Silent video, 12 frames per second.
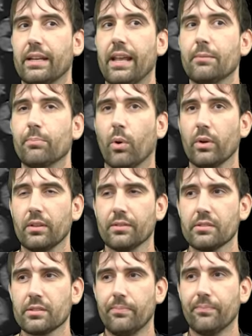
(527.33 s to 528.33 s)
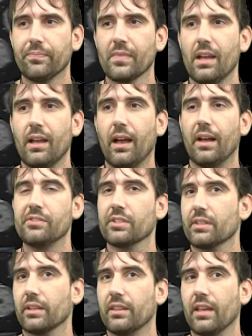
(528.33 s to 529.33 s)
had eight boilers. Uh,
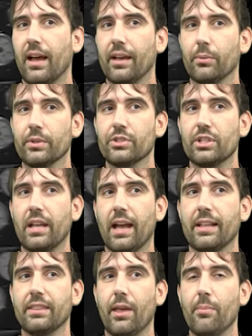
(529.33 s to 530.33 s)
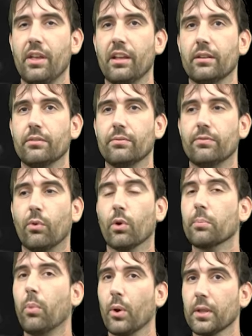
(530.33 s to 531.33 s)
just like the Iowas, she had them in
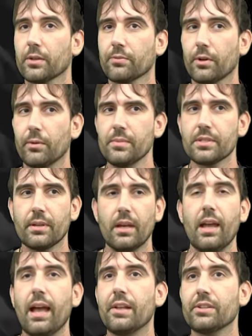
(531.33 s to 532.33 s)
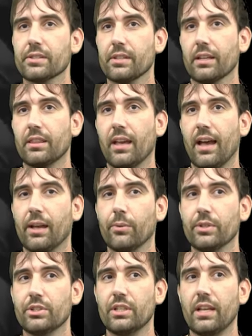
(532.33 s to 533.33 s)
four boiler rooms. And just like the
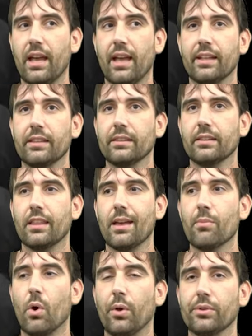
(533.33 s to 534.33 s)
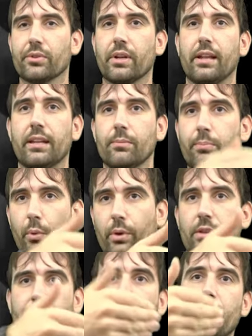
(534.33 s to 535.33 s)
Iowas, she had them alternating
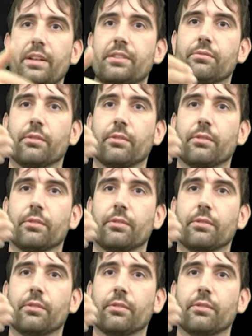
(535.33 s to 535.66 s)
boiler room, engine